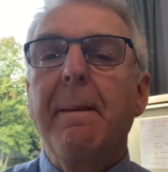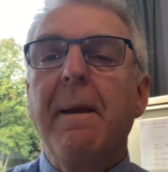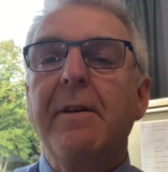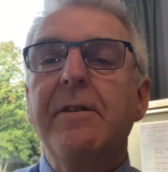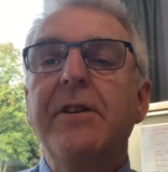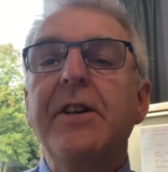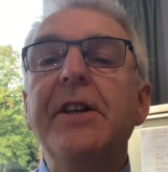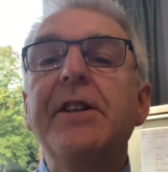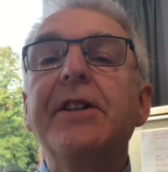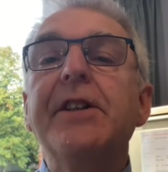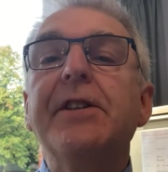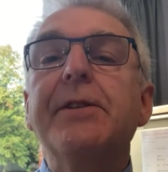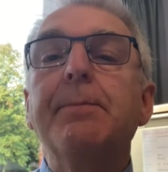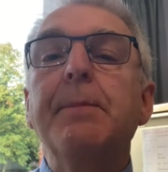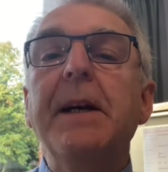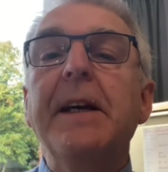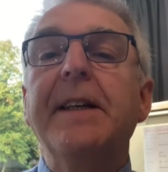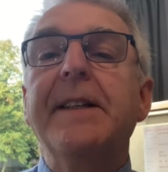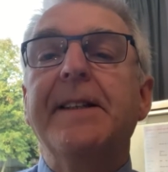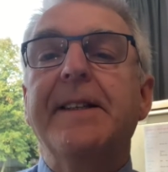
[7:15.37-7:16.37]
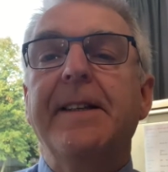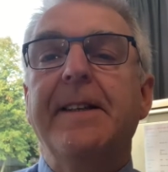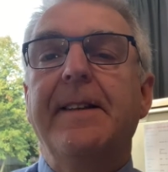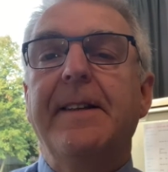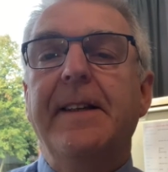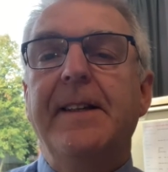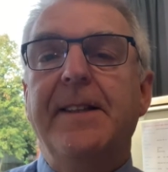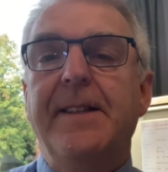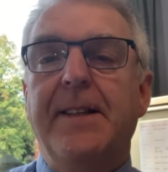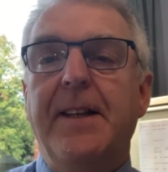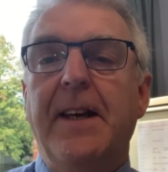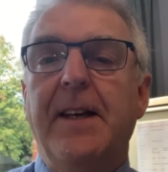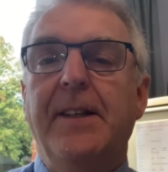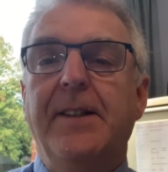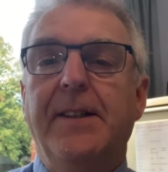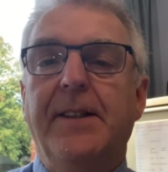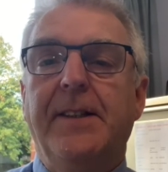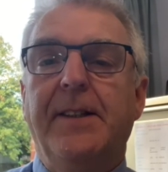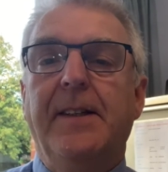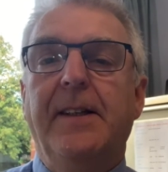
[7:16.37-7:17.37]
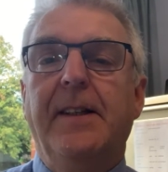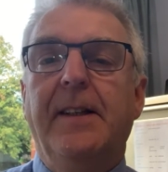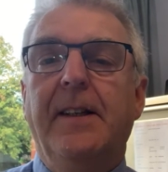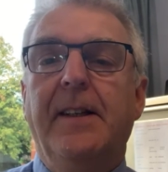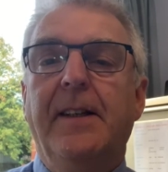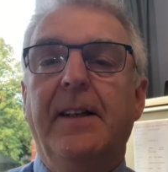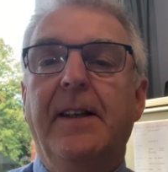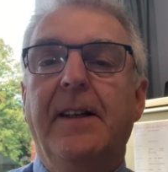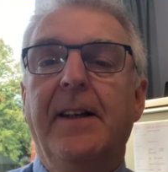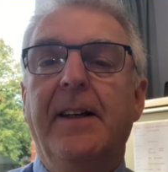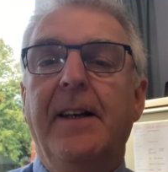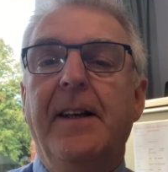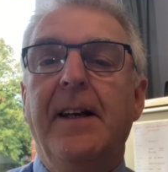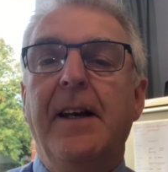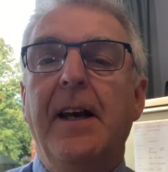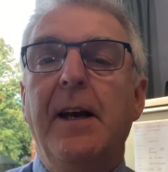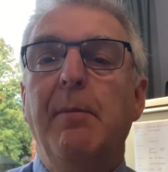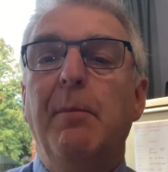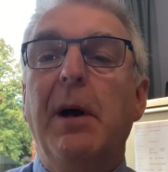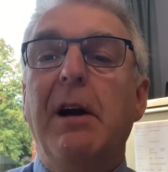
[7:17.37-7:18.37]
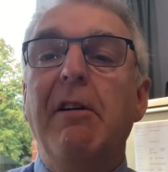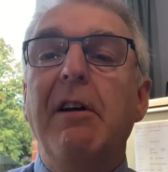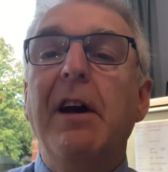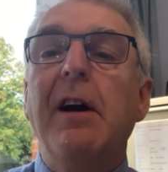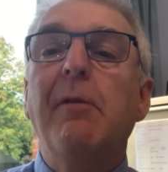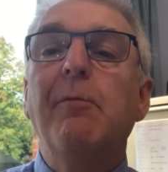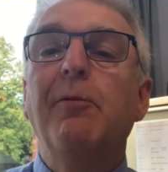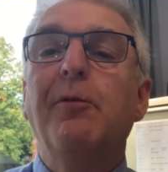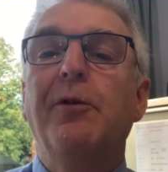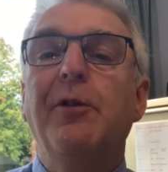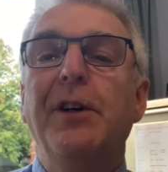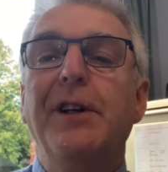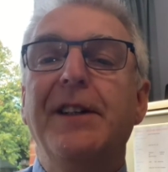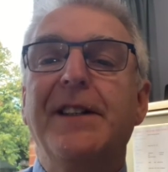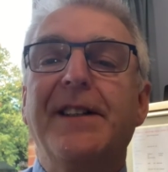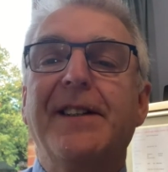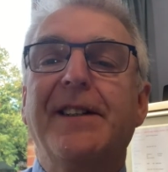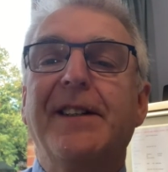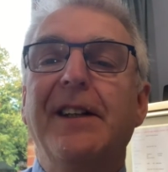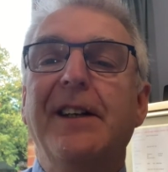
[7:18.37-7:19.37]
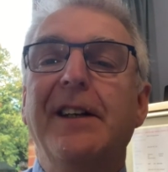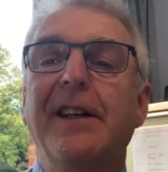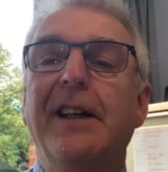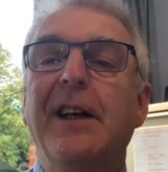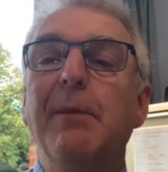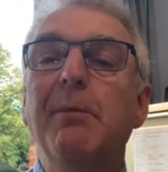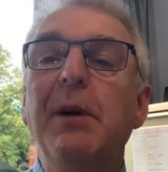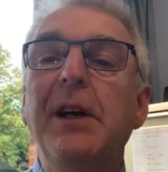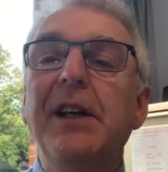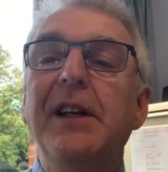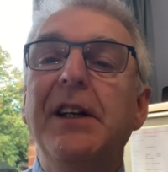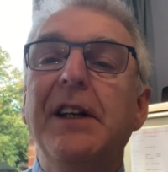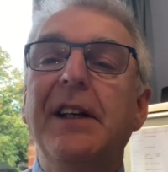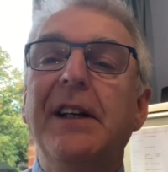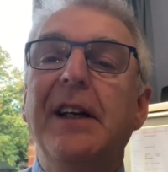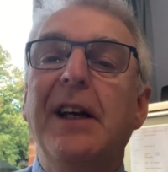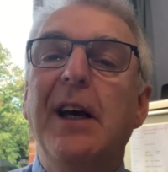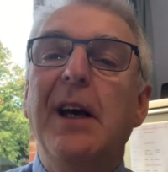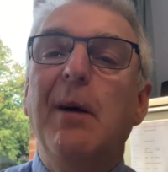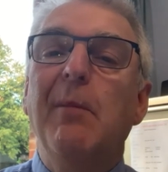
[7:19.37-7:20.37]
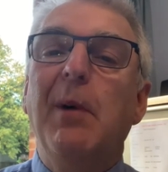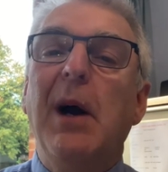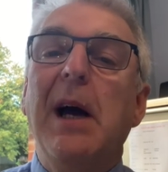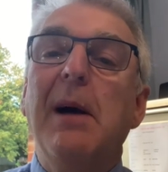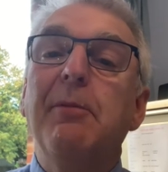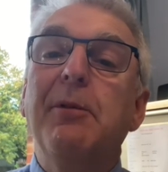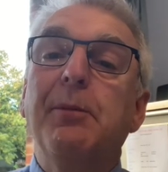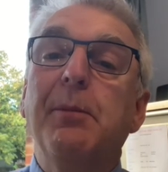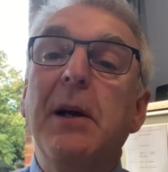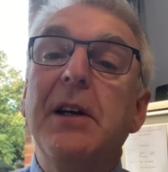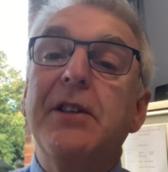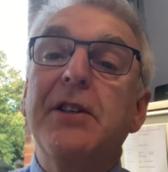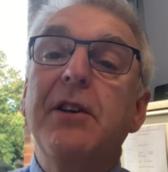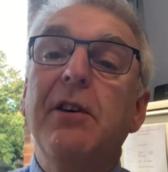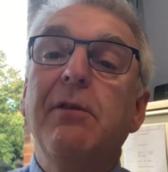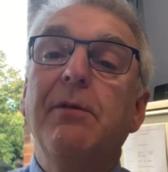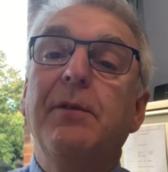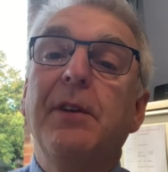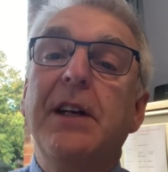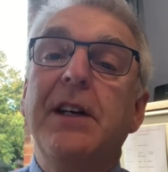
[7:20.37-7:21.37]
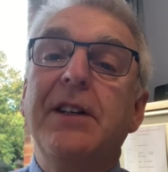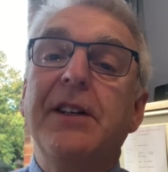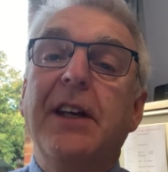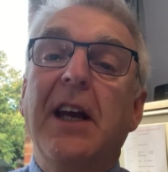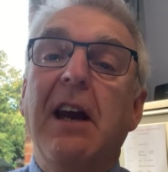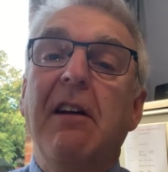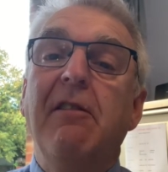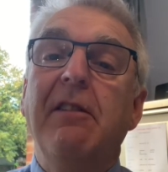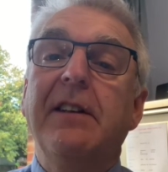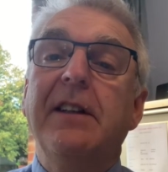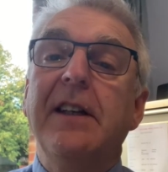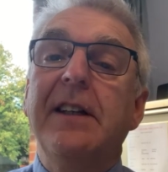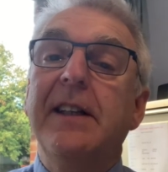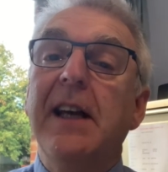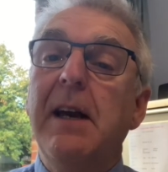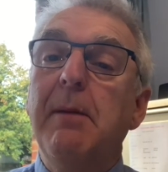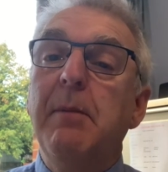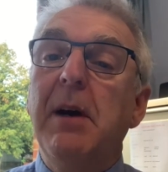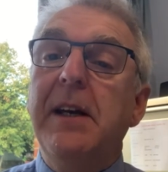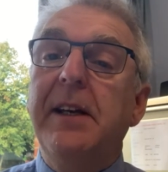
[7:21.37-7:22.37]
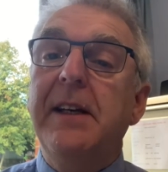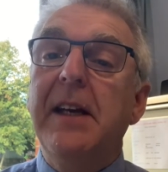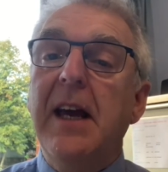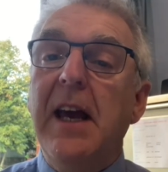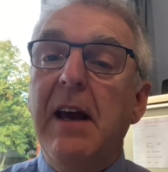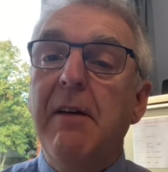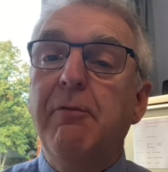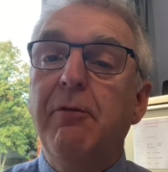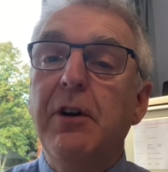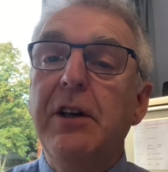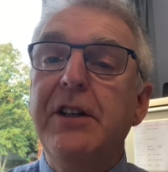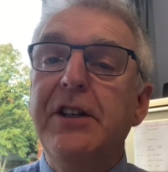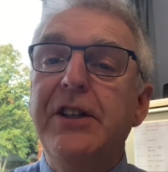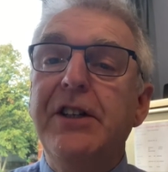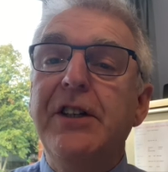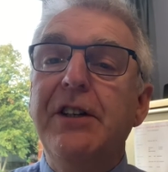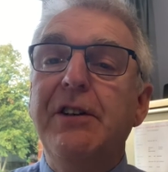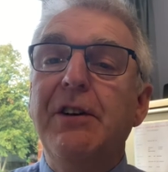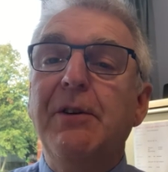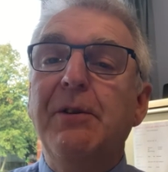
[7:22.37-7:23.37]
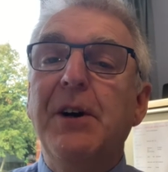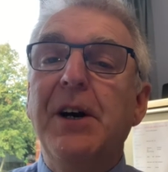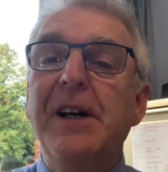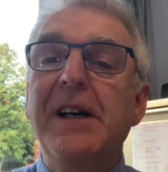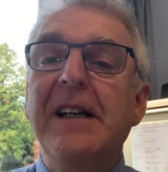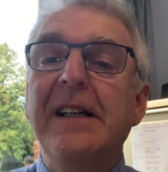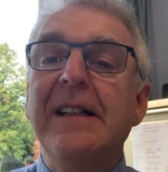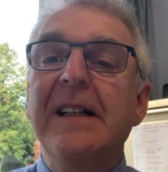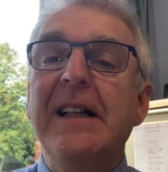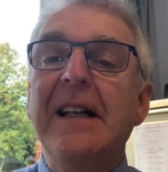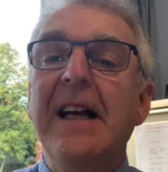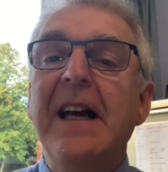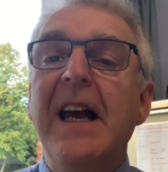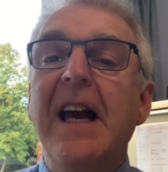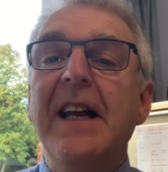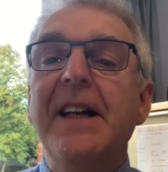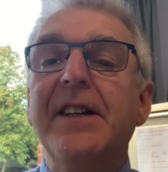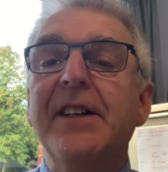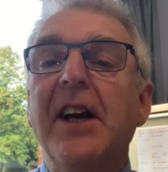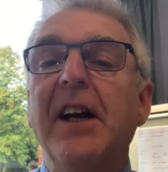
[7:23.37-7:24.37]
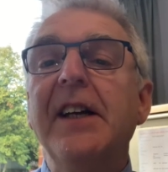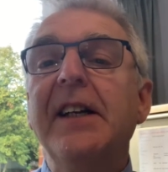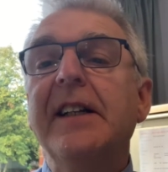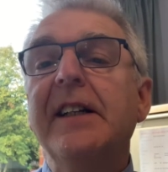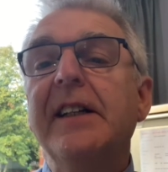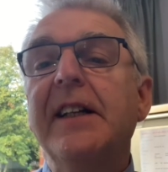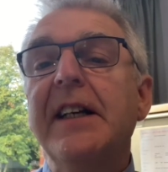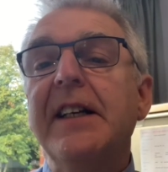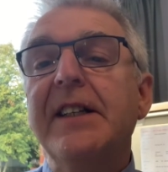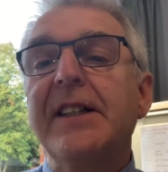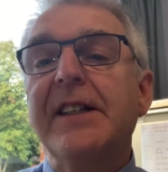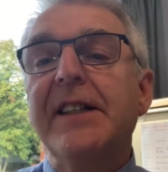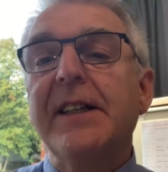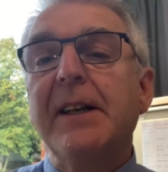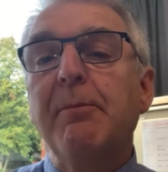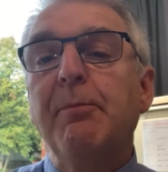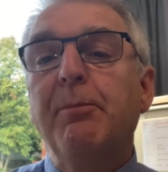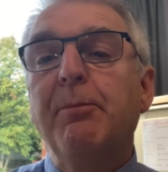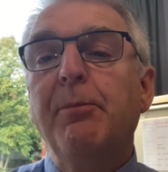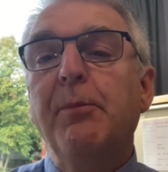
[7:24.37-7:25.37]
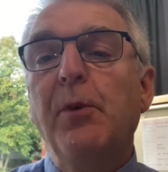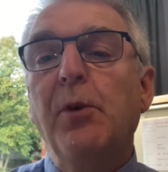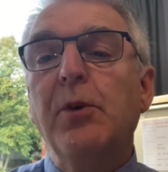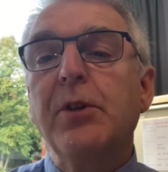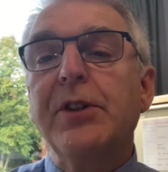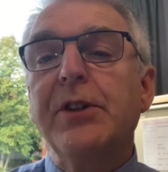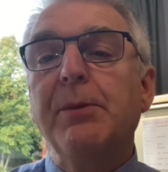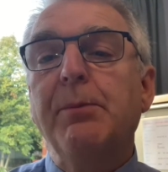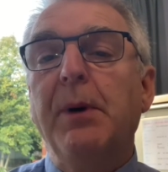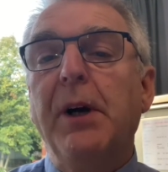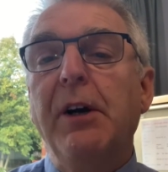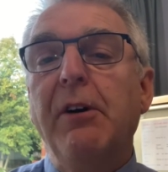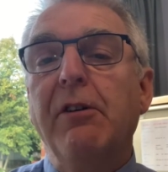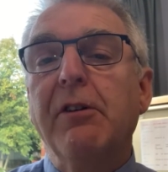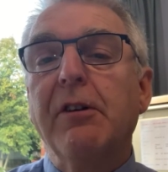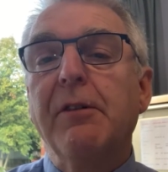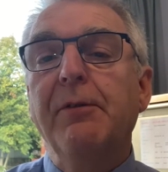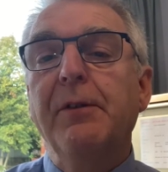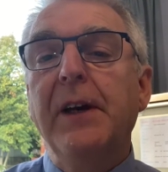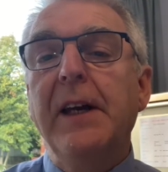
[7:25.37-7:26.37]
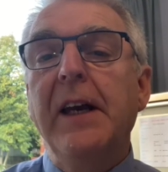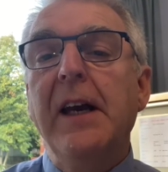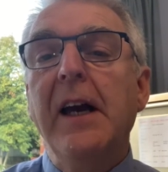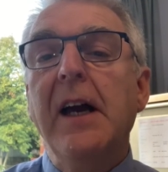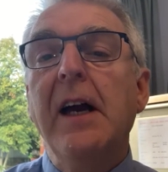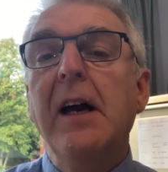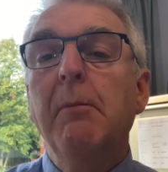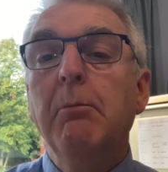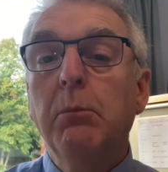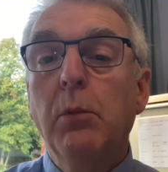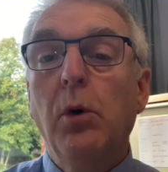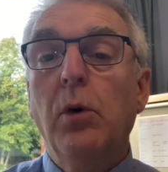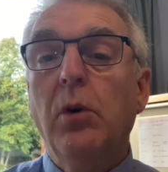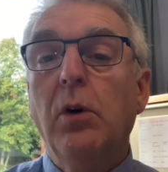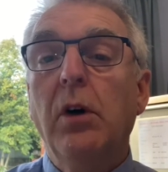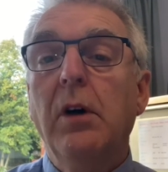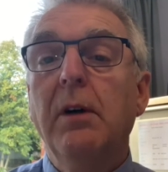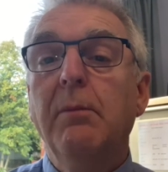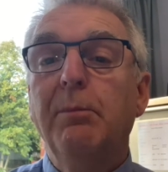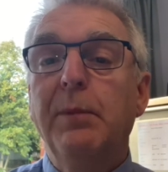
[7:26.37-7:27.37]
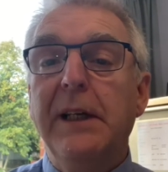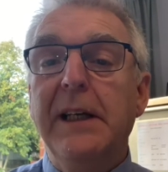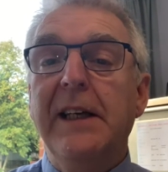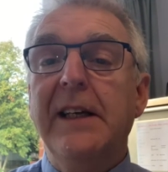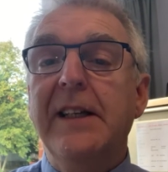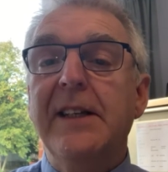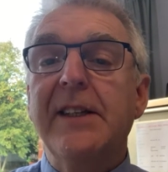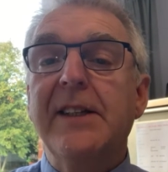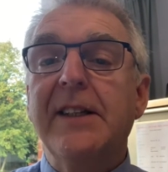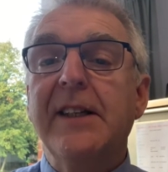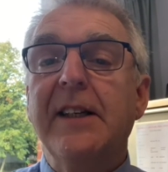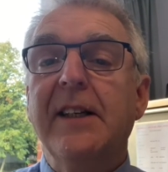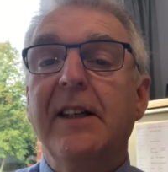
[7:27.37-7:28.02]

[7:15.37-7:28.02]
Jesus speaks to these things. Barry Humphries, the comedian, perhaps best known for his character Dame Edna Everage, do you know her? Entitled his autobiography, More, Please.